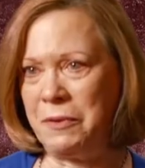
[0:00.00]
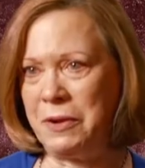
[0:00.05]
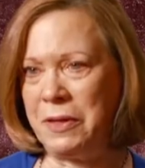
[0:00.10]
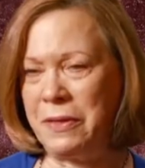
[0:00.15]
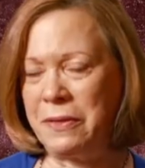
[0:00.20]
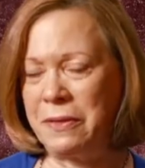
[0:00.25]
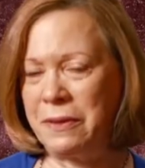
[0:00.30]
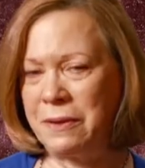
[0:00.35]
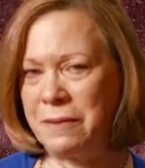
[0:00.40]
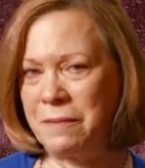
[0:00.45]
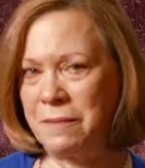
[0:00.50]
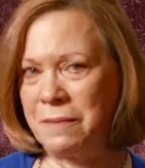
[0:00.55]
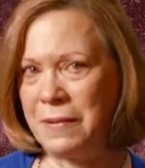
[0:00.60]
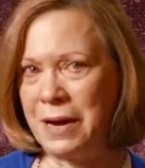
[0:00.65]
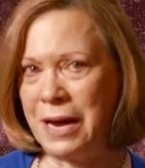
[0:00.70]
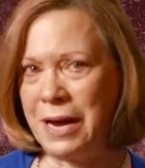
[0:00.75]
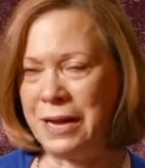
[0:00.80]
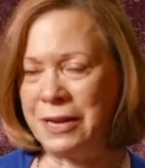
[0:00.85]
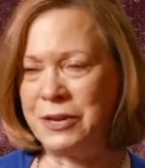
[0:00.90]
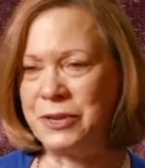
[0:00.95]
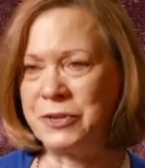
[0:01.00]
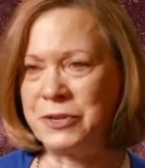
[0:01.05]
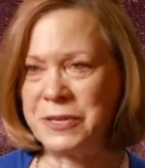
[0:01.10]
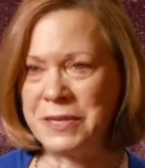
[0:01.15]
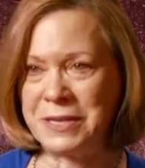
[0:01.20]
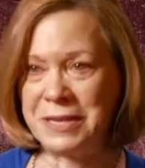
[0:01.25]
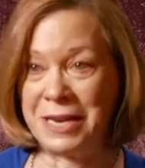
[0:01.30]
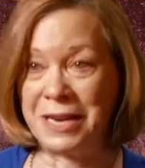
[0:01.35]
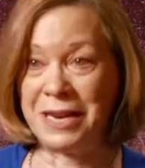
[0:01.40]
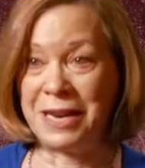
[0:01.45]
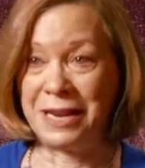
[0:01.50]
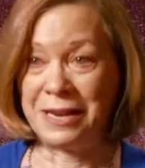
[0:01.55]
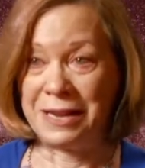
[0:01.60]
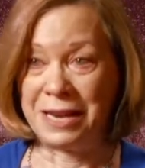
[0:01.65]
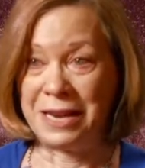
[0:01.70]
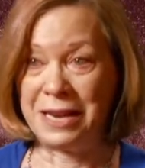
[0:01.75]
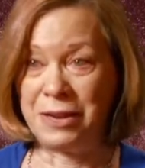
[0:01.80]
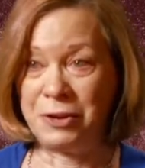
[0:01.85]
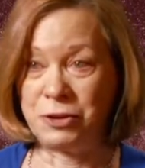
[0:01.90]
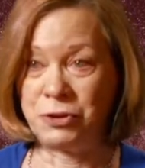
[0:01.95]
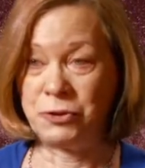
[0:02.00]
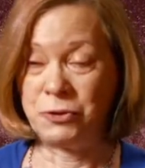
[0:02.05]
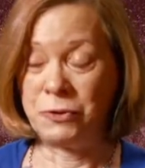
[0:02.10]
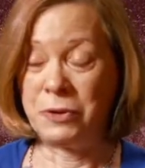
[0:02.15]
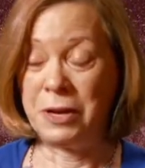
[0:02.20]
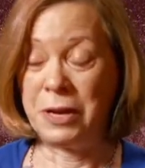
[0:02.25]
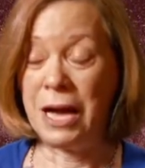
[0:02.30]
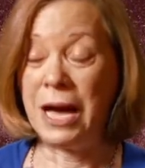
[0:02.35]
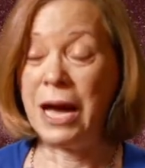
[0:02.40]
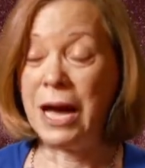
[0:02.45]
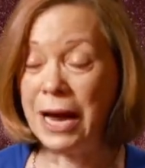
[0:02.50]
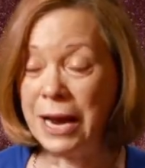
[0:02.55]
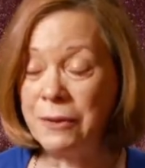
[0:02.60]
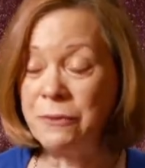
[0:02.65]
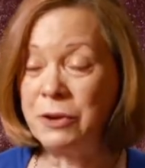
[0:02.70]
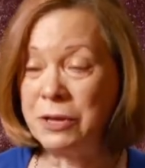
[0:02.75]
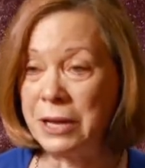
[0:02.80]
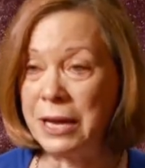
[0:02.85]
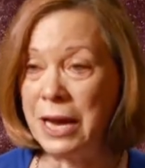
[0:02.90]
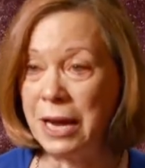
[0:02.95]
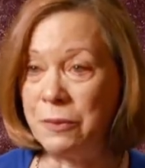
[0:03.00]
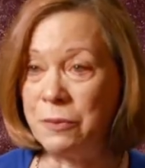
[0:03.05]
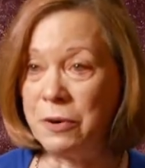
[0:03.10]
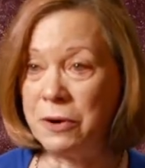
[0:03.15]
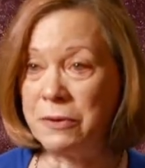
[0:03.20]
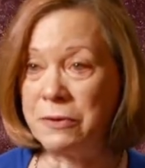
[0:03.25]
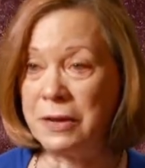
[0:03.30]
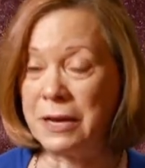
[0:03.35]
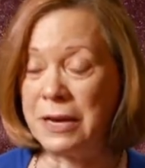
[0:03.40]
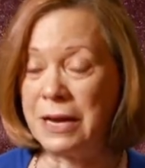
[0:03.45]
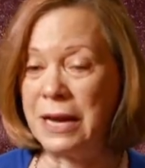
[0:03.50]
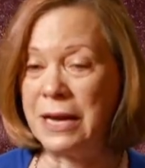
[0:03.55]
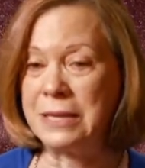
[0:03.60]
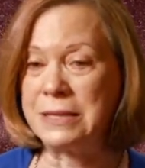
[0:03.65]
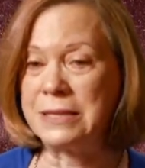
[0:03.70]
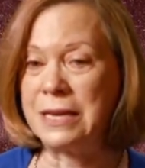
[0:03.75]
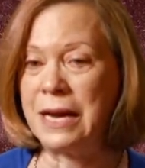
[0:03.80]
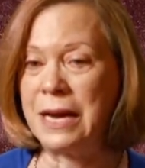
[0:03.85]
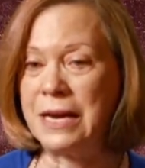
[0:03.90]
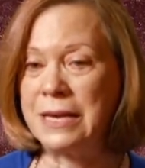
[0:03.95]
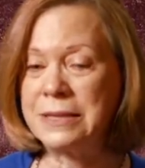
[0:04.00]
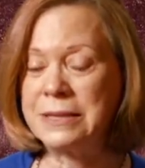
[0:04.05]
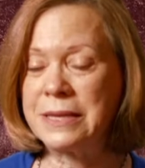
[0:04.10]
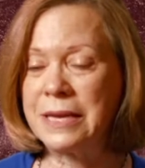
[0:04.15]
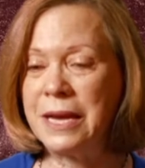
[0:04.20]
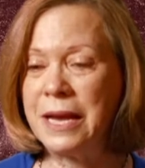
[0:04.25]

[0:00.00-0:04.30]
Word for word: with my understanding that he truly, I really had worth in God's eyes.